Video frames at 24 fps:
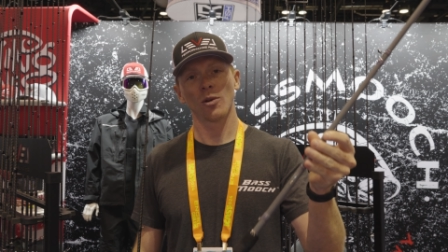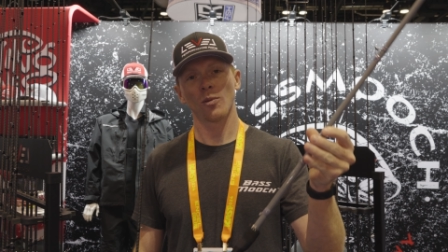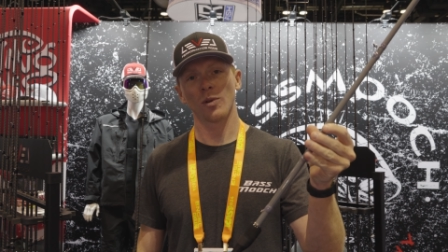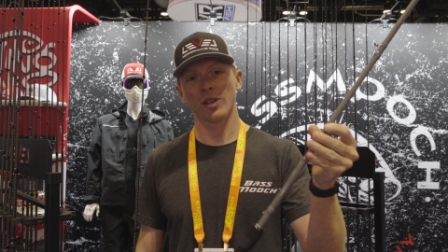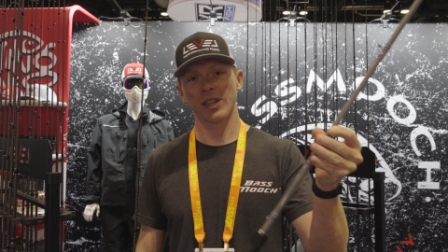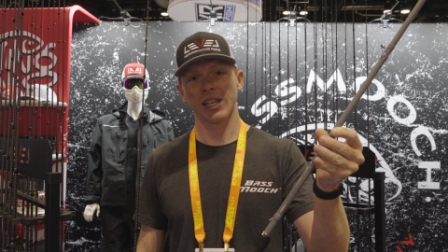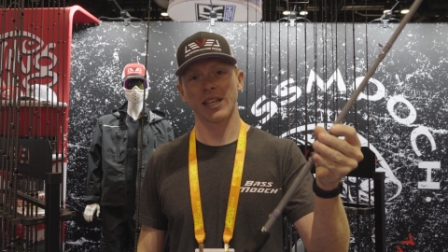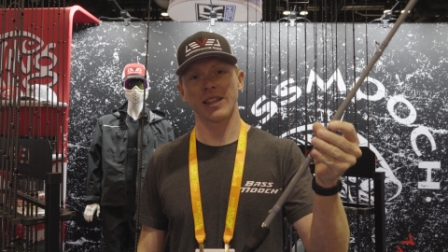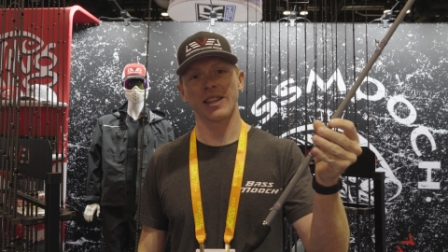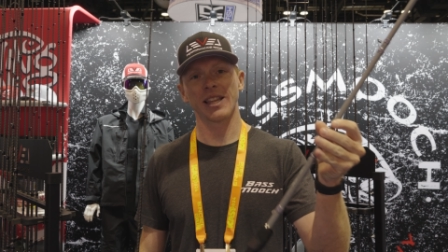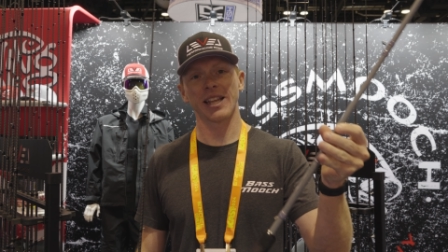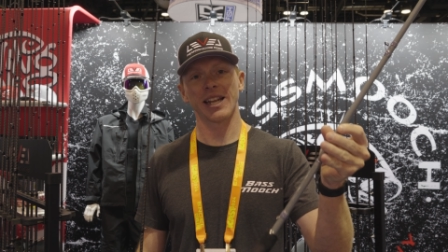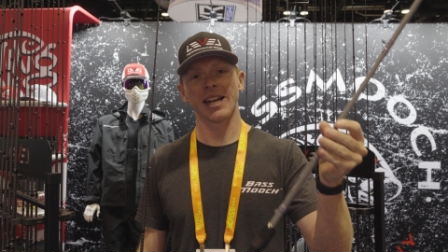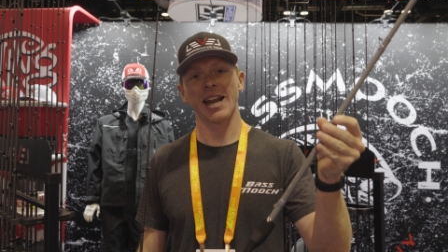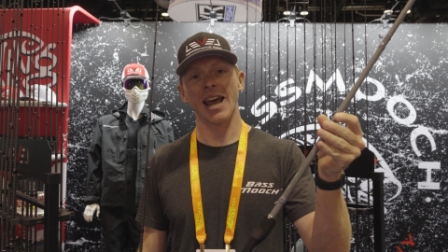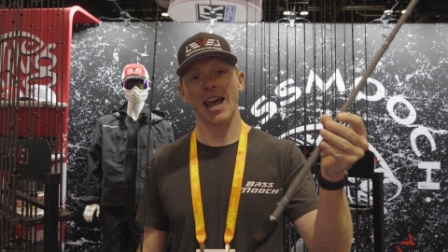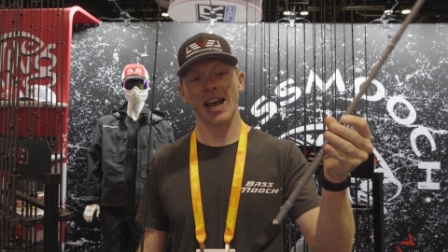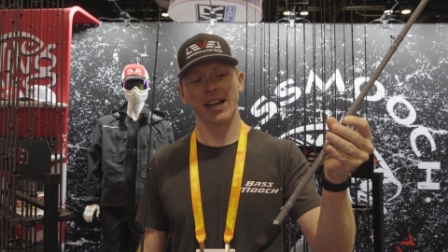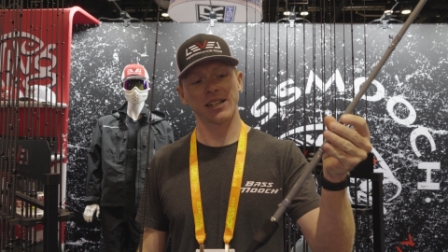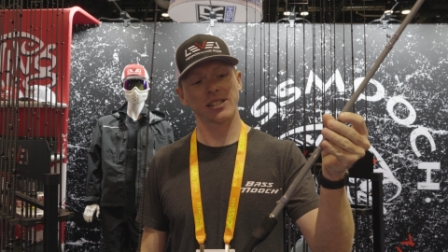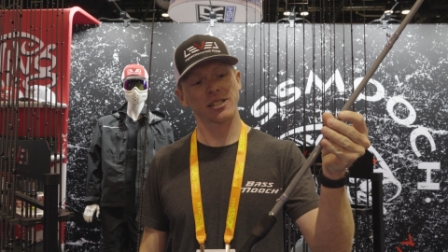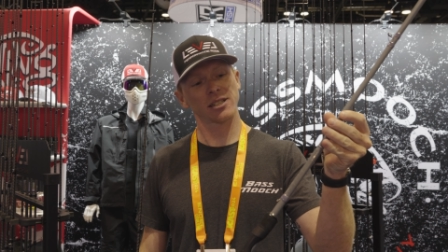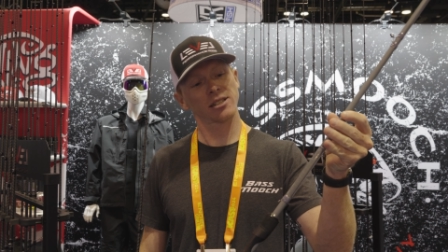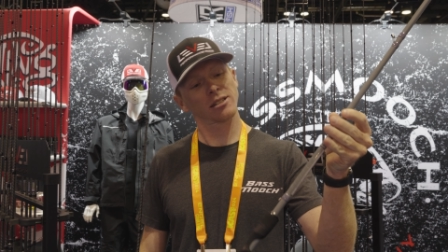within the
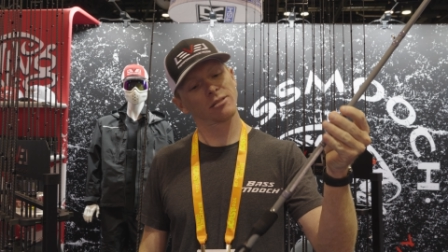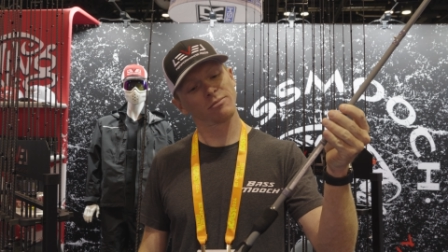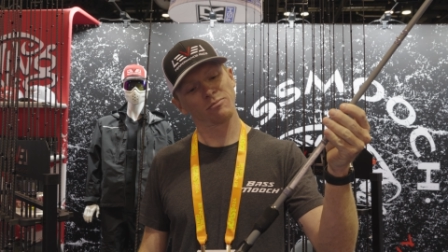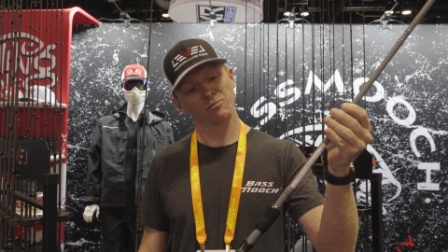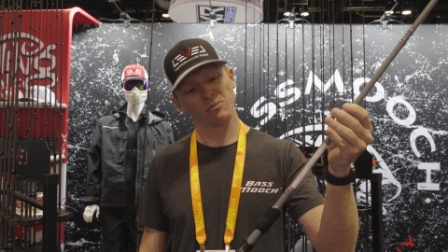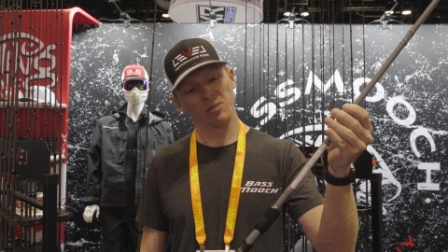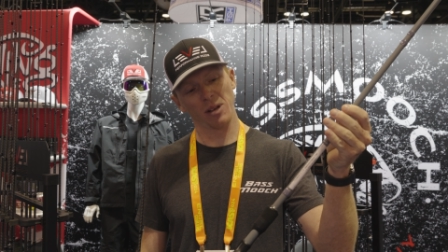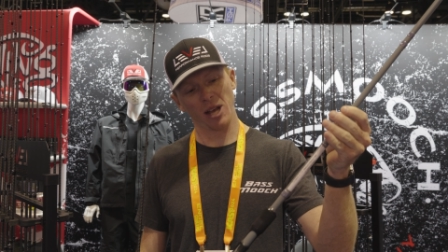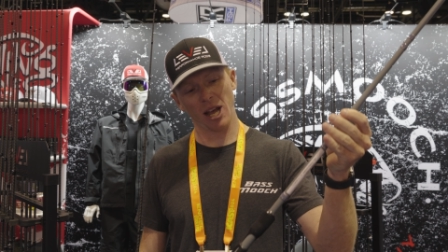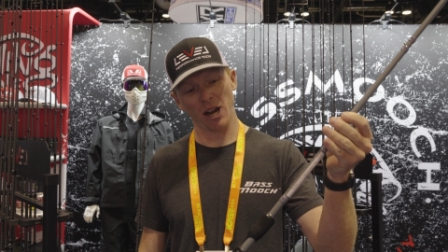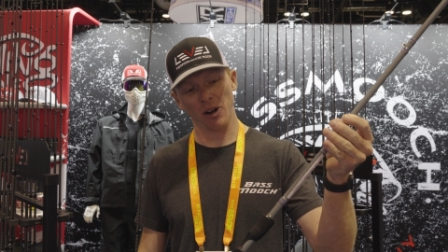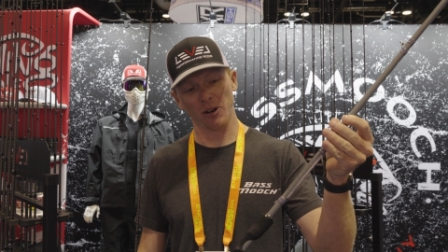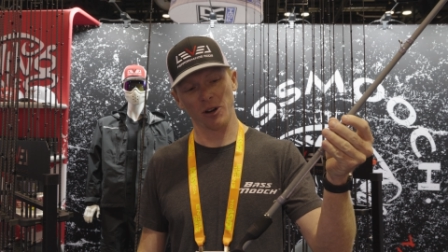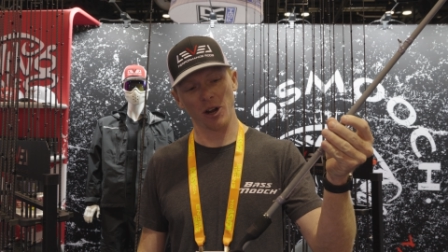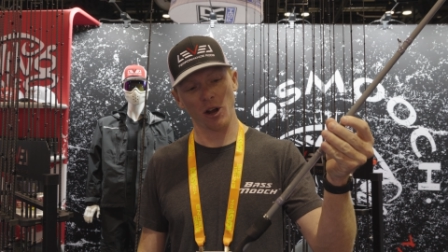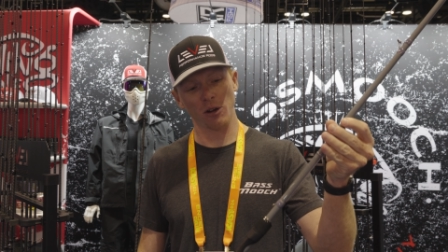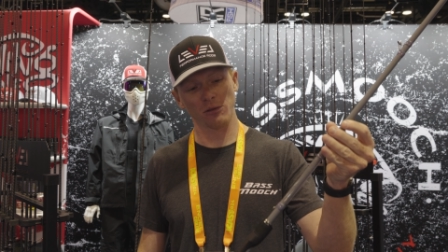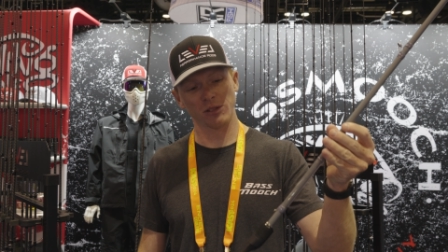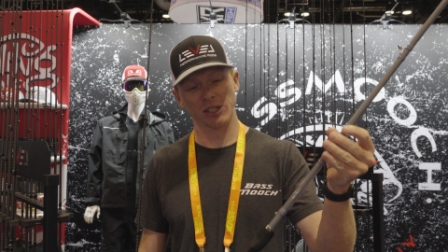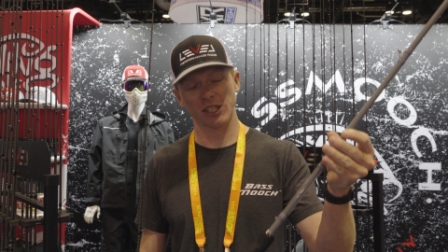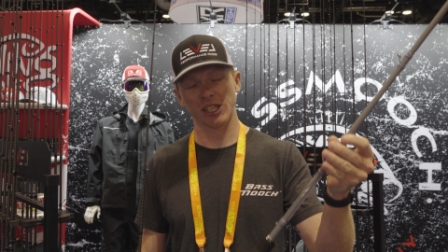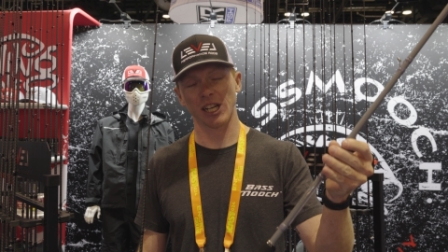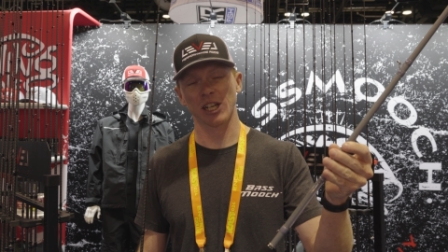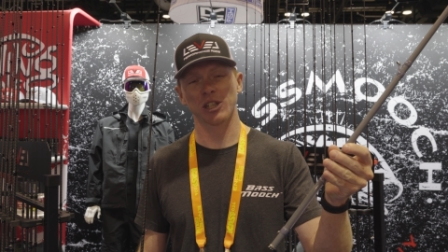next, I don't
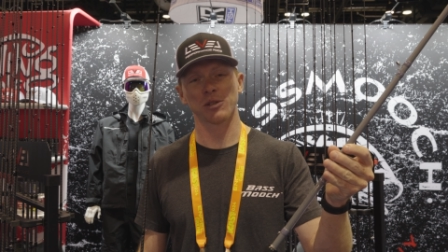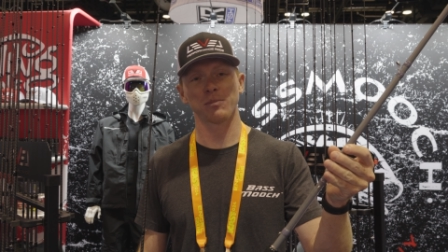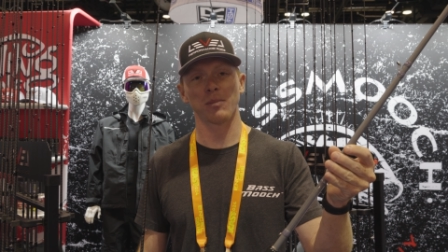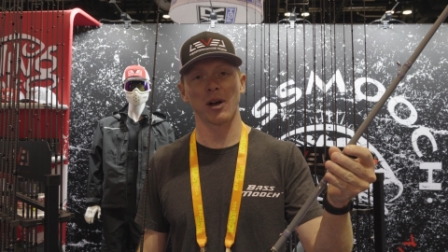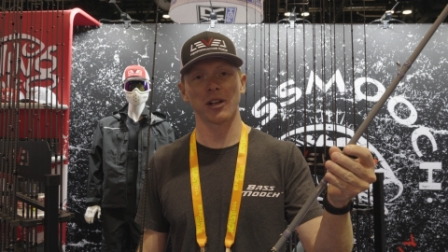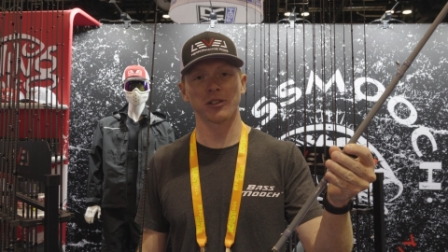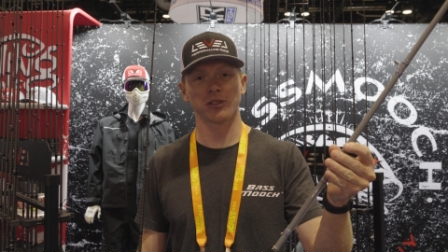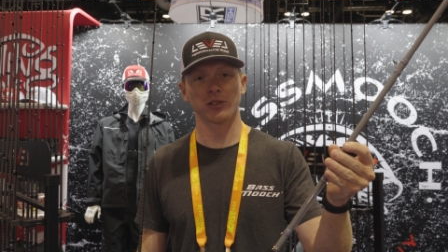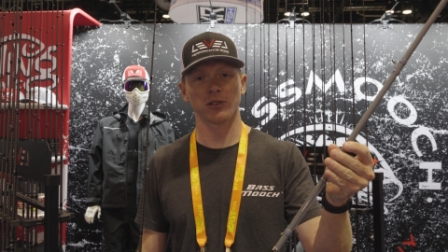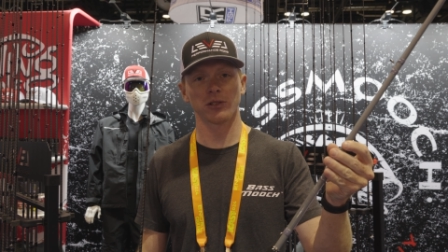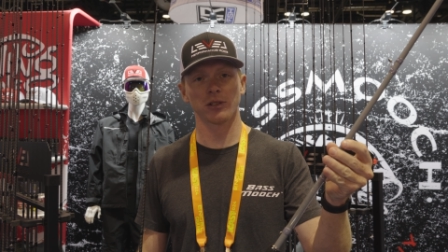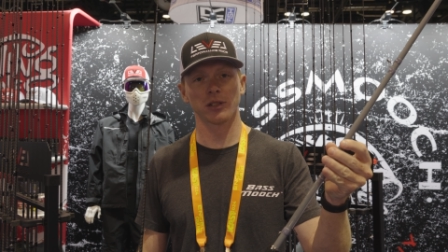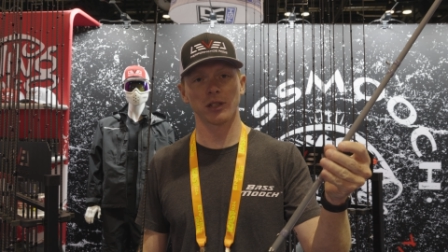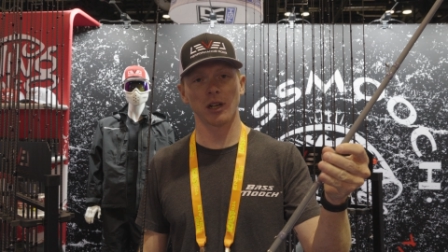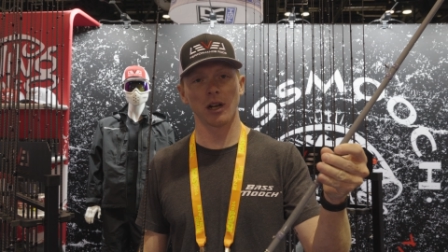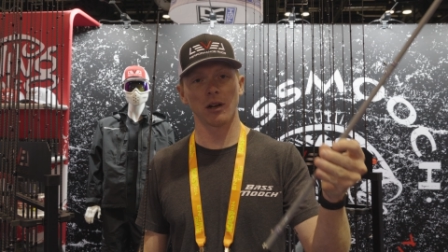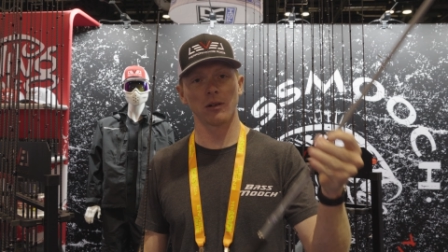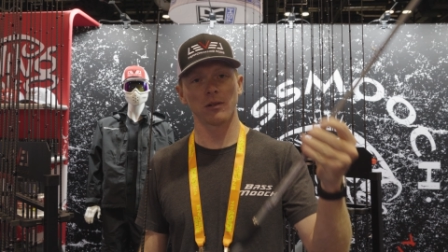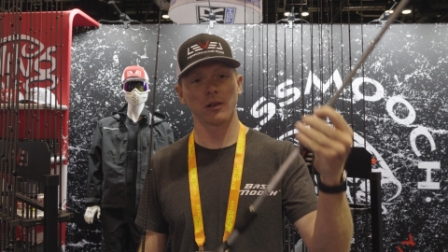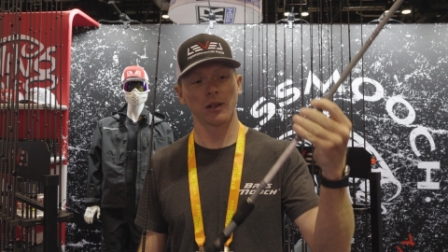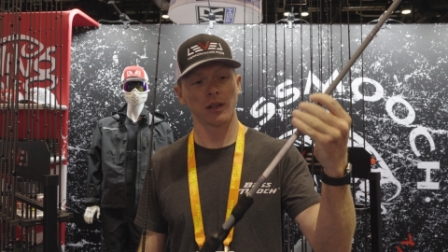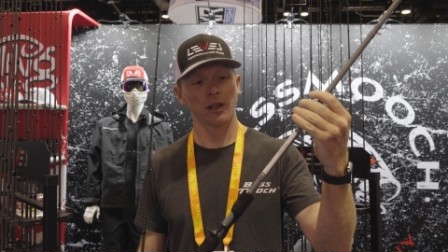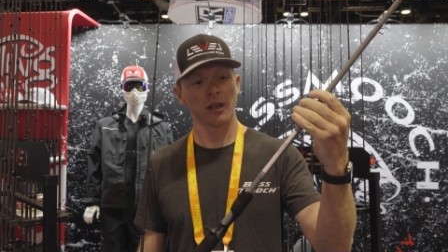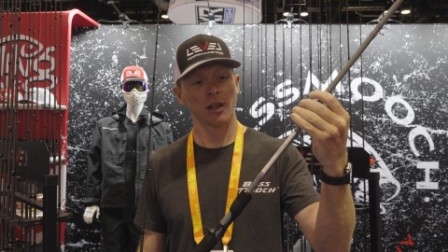know, six months or so.